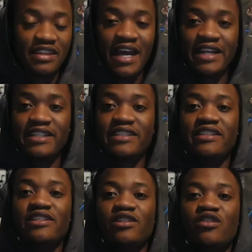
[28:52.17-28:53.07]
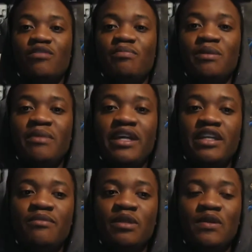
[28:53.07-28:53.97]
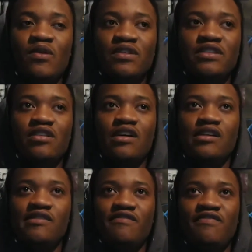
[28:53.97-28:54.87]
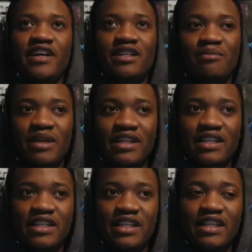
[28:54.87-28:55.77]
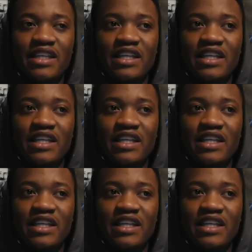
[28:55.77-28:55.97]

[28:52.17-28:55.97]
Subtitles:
that decision could be made, because fundamentally,